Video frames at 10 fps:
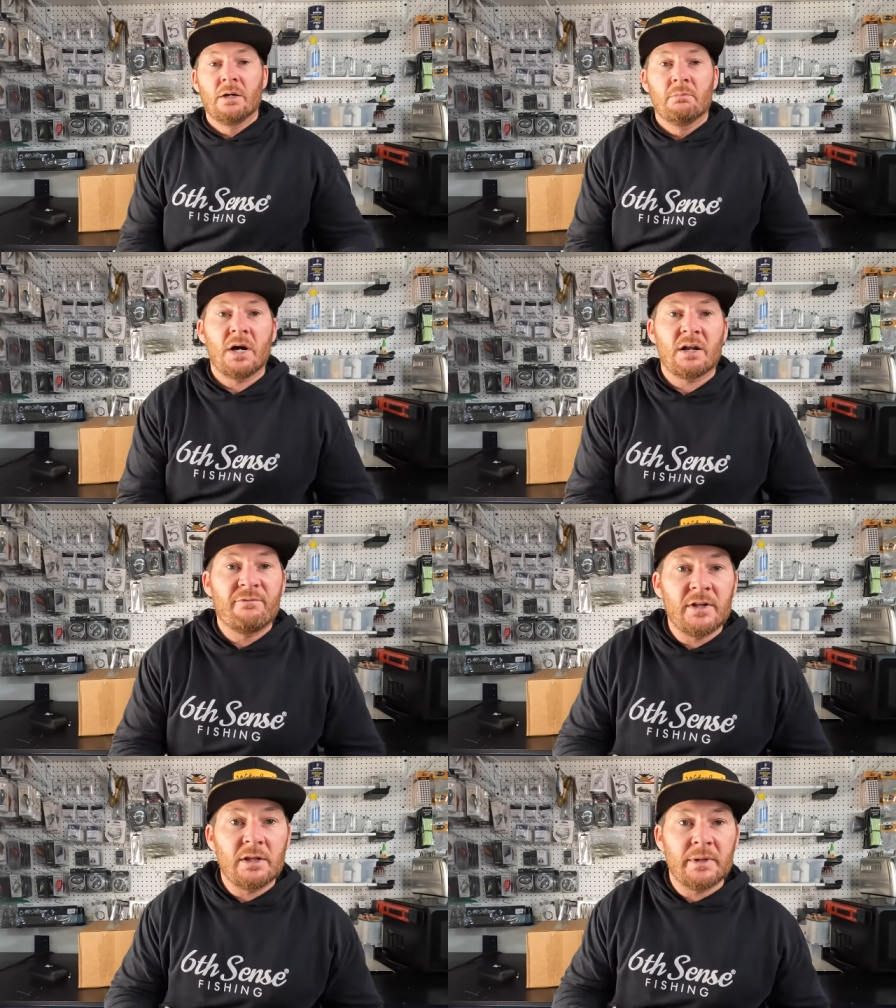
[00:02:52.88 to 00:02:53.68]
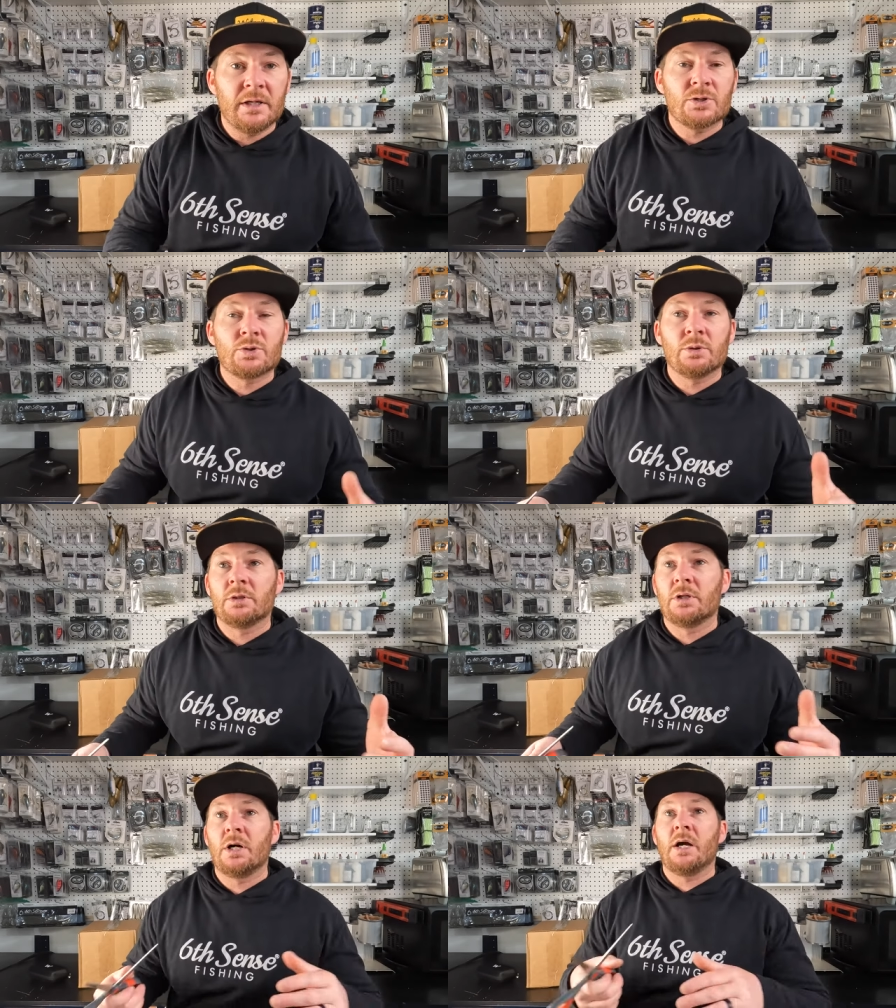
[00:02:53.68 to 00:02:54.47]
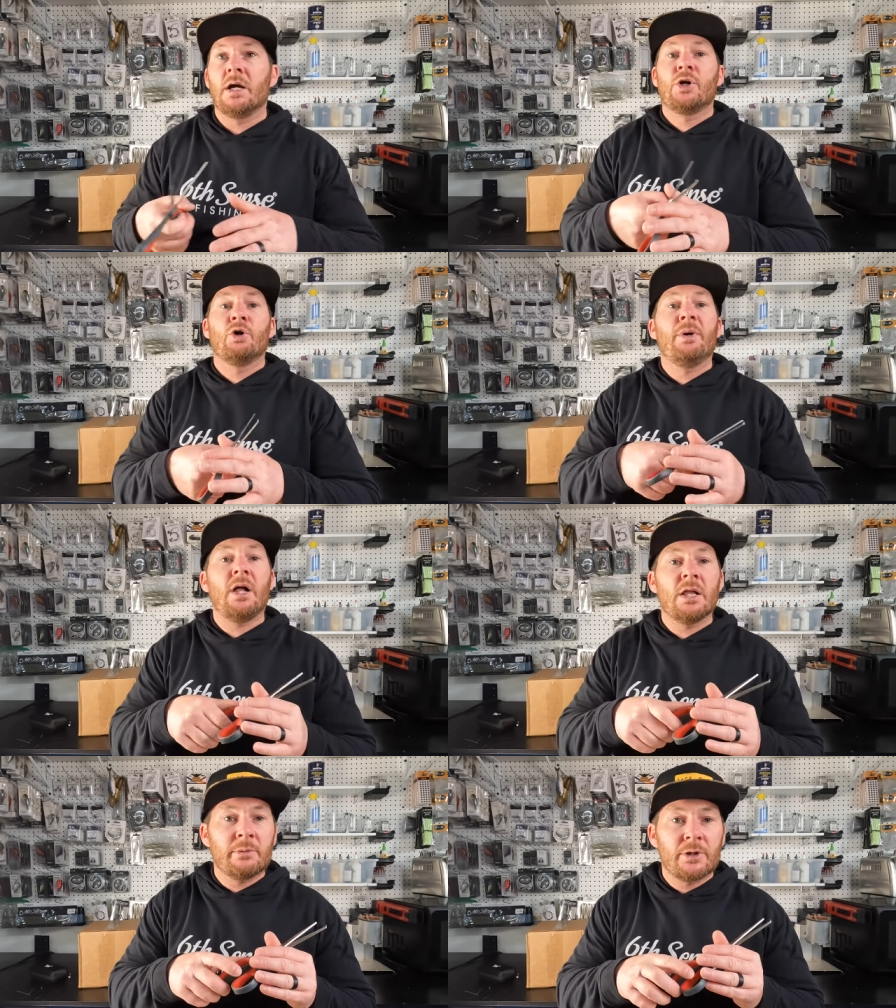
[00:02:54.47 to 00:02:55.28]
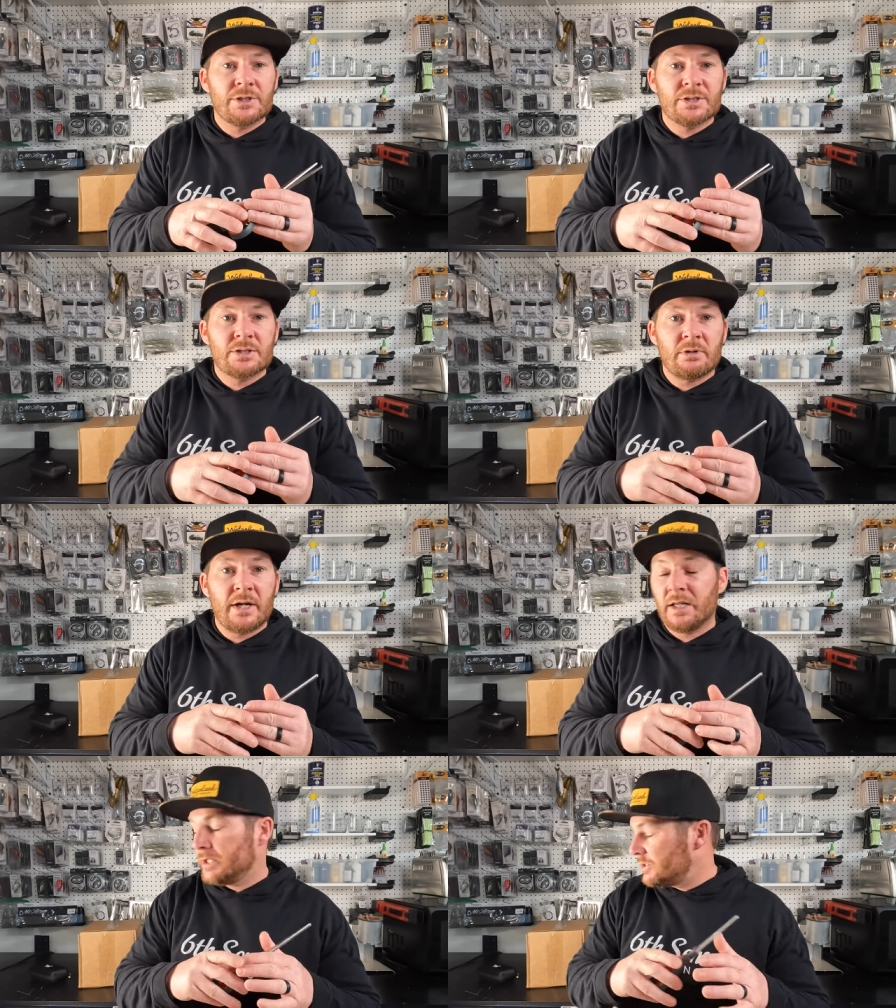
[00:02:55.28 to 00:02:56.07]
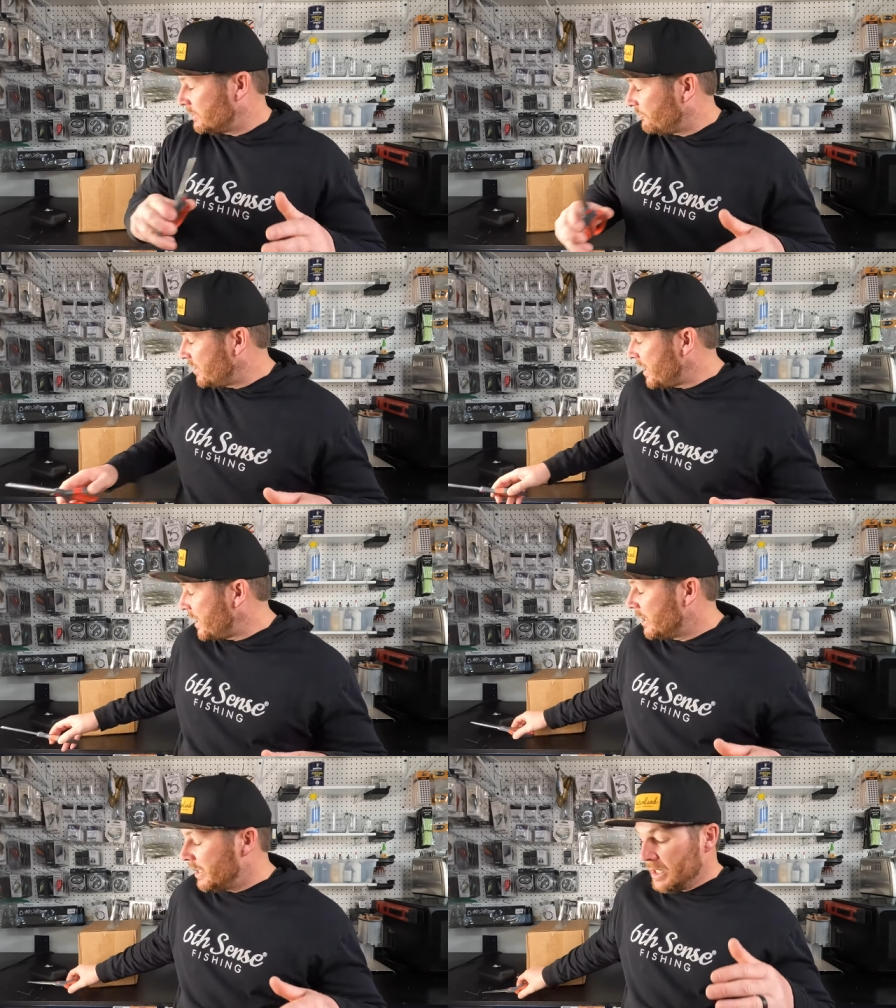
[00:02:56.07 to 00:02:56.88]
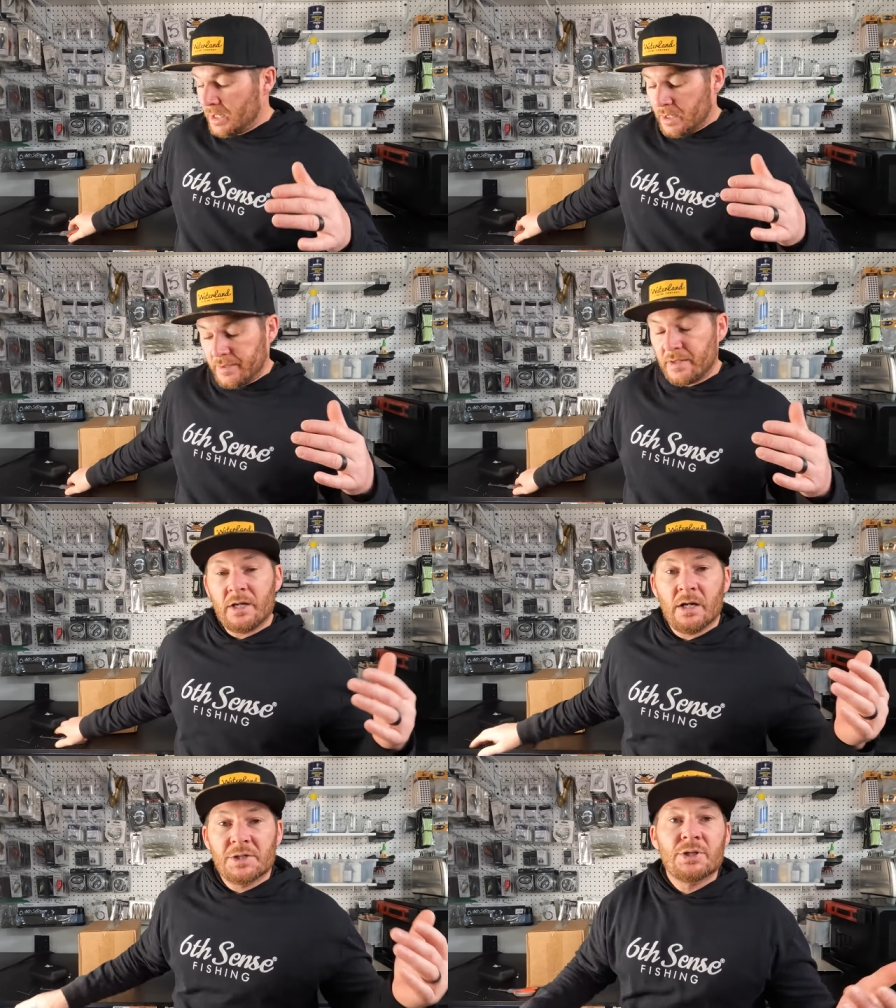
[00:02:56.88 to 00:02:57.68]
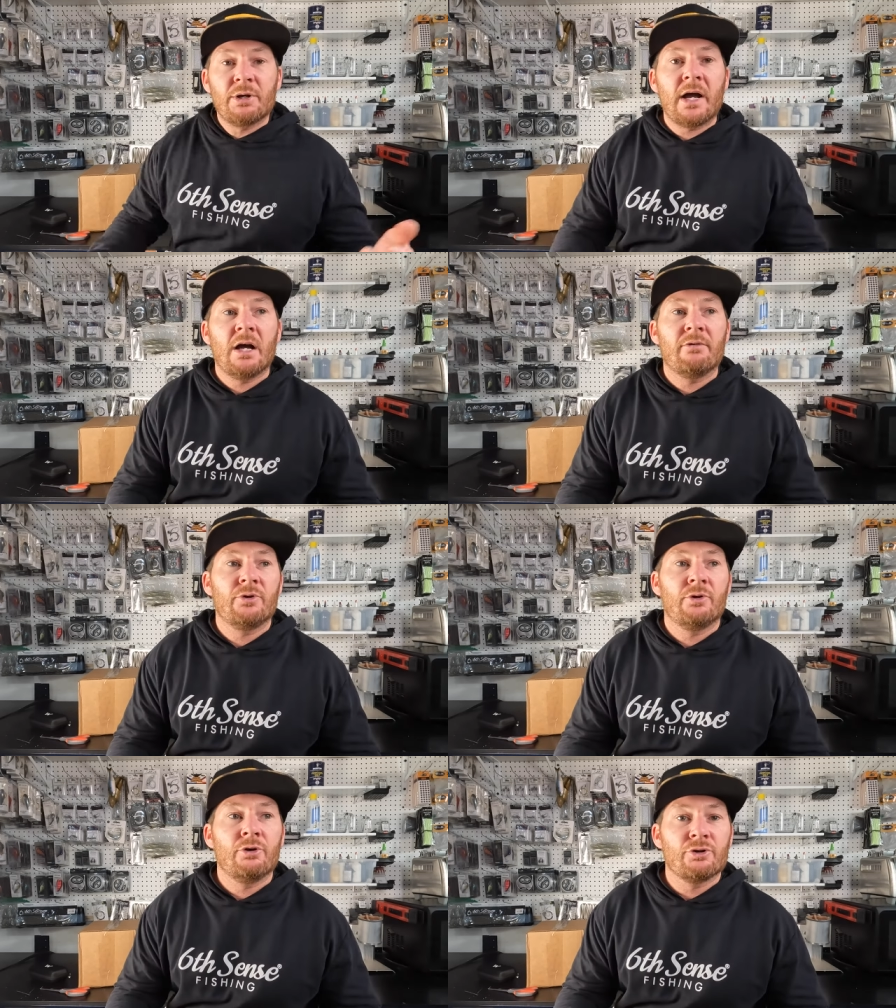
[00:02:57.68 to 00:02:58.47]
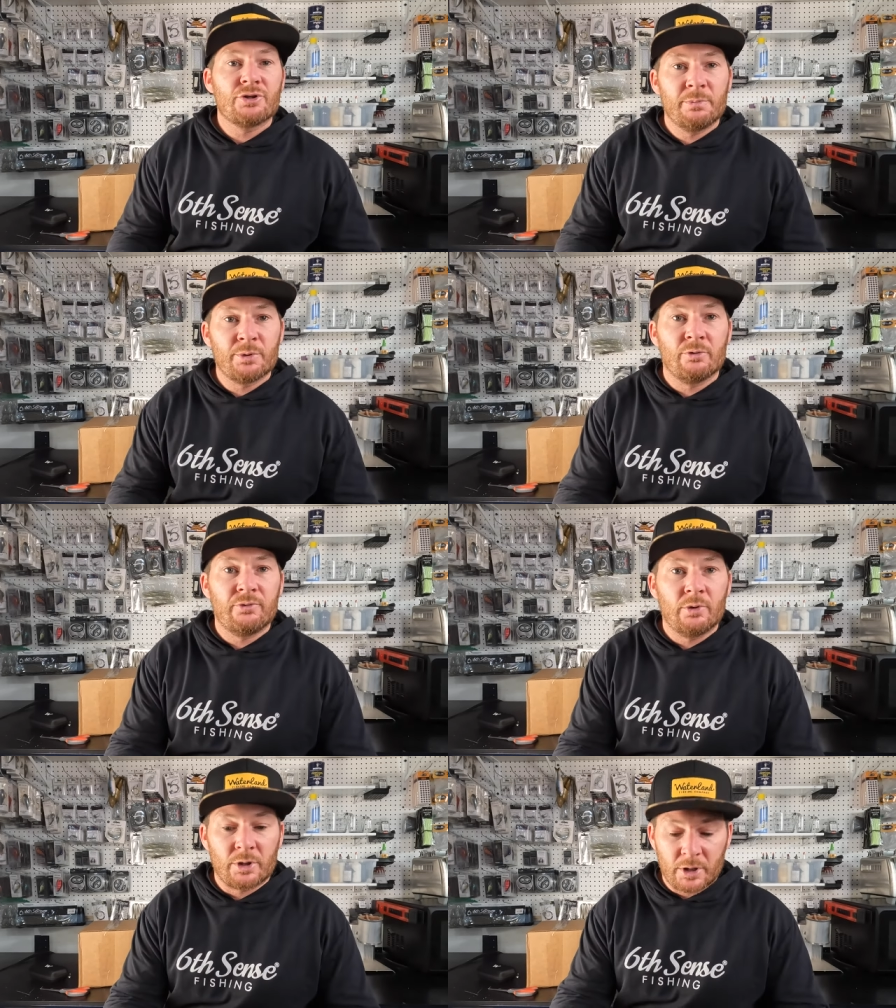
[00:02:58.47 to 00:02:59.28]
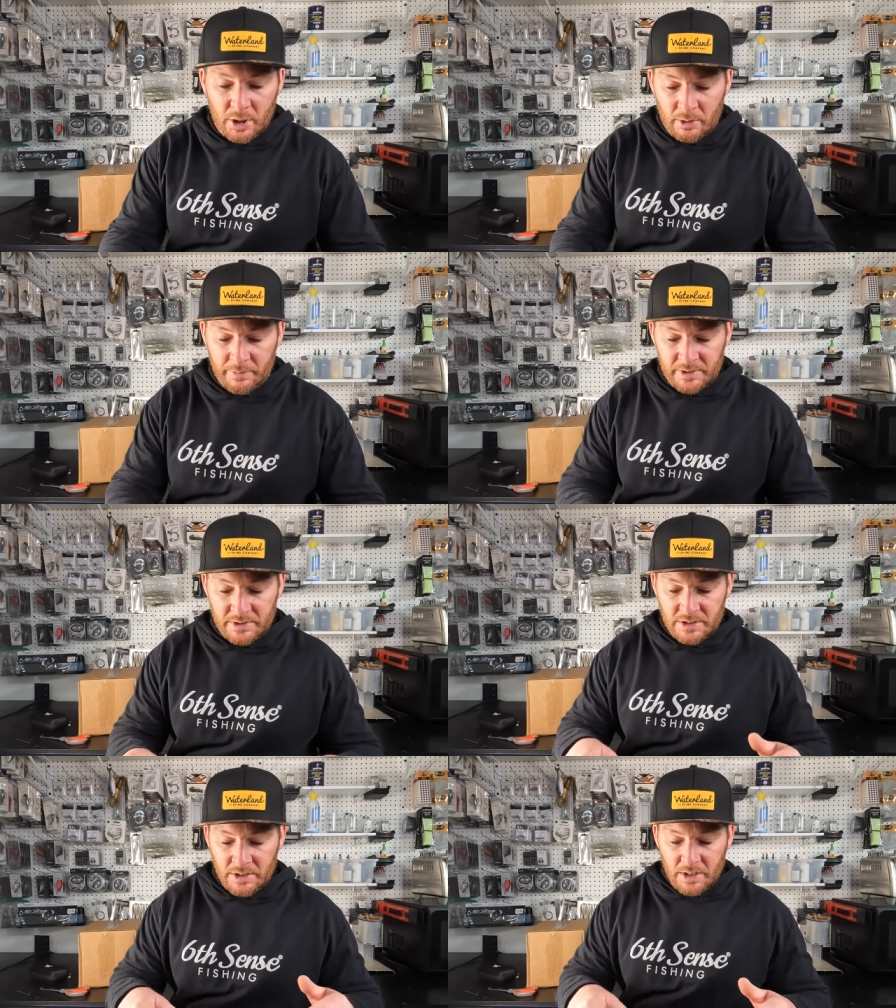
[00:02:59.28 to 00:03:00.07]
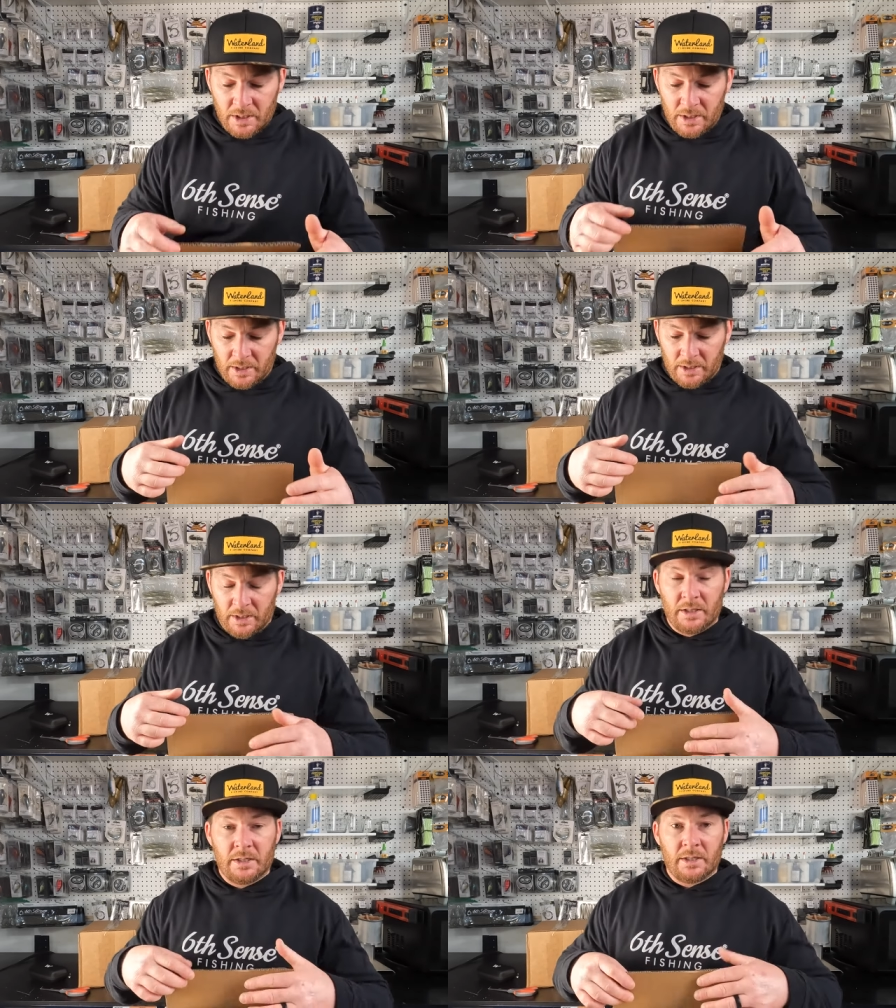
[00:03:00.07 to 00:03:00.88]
monofilaments or copolymers is the right answer for that. And then they also have, you know, your typical fluorocarbons, and